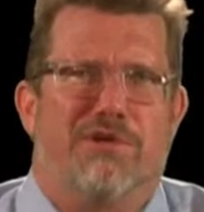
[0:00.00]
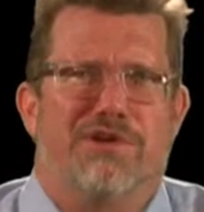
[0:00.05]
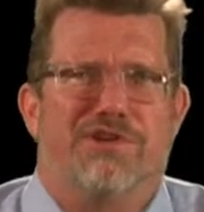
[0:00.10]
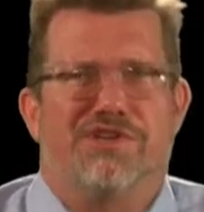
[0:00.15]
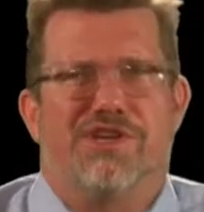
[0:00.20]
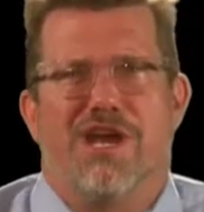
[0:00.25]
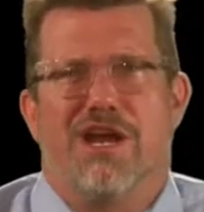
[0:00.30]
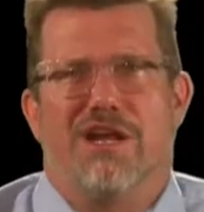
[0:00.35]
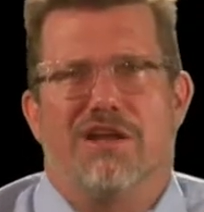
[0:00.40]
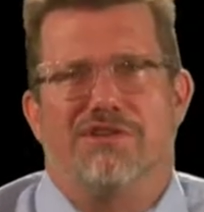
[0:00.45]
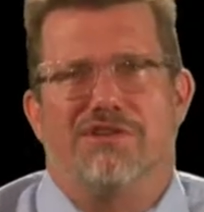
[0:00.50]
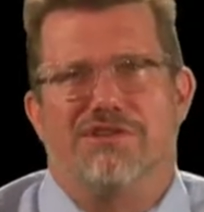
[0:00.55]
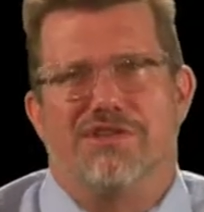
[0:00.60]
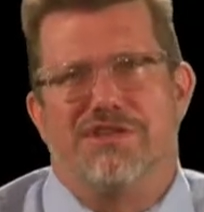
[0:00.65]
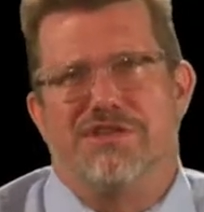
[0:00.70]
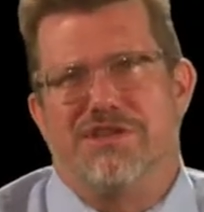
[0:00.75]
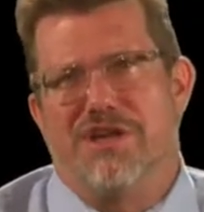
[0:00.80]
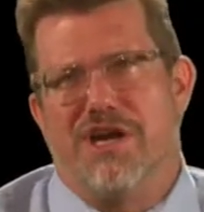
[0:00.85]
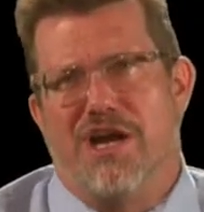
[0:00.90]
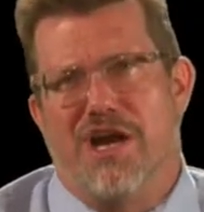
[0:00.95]

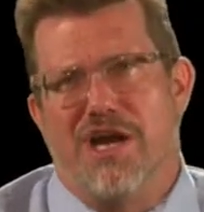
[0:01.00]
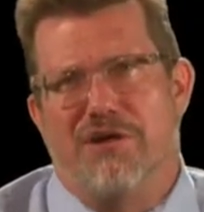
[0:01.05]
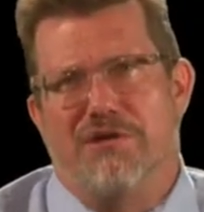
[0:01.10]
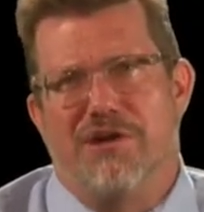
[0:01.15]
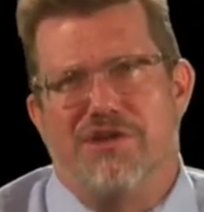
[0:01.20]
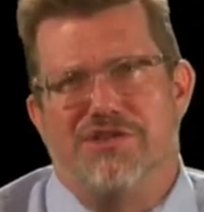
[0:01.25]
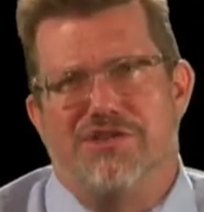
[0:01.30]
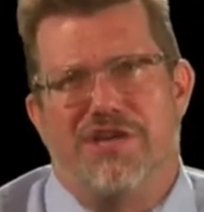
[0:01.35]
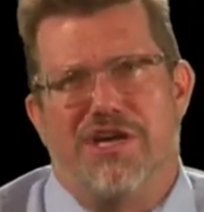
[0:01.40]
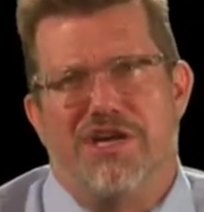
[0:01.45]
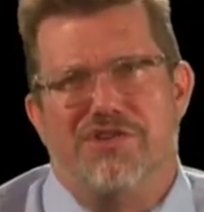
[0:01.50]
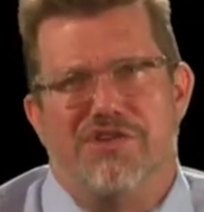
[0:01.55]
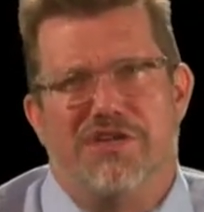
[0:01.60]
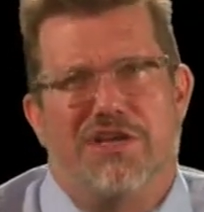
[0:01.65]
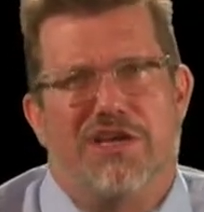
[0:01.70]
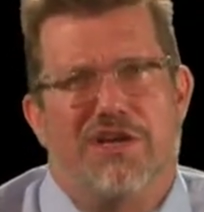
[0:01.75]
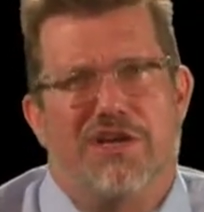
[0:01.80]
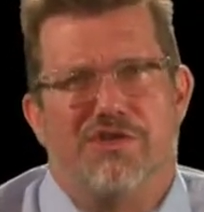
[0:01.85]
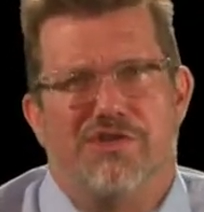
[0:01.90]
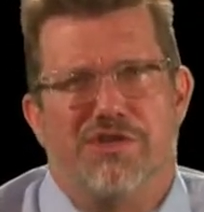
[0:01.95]
Challenges in Higher Education
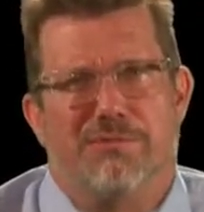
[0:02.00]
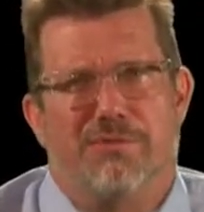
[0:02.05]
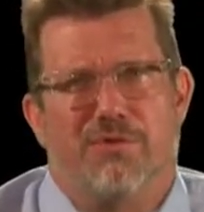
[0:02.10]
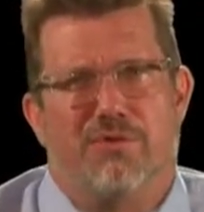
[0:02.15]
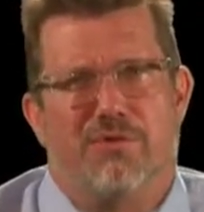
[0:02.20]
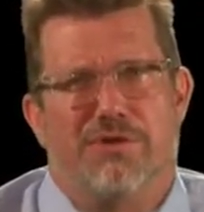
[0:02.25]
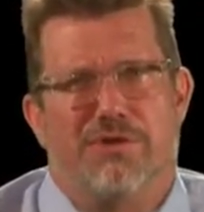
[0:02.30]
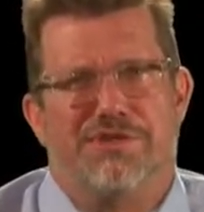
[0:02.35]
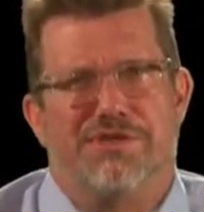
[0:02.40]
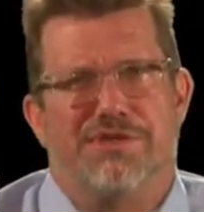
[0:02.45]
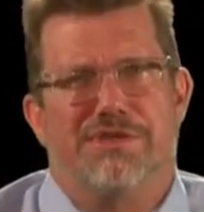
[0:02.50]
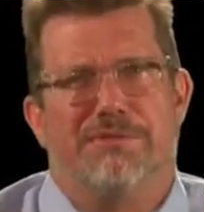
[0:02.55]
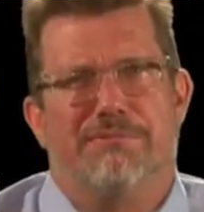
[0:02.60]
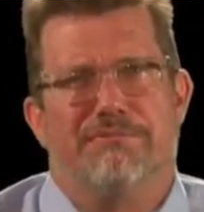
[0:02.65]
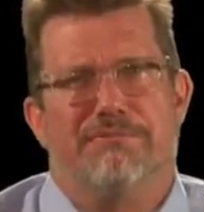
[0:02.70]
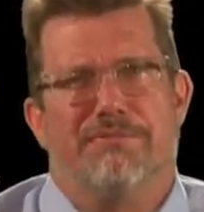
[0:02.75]
Leadership course.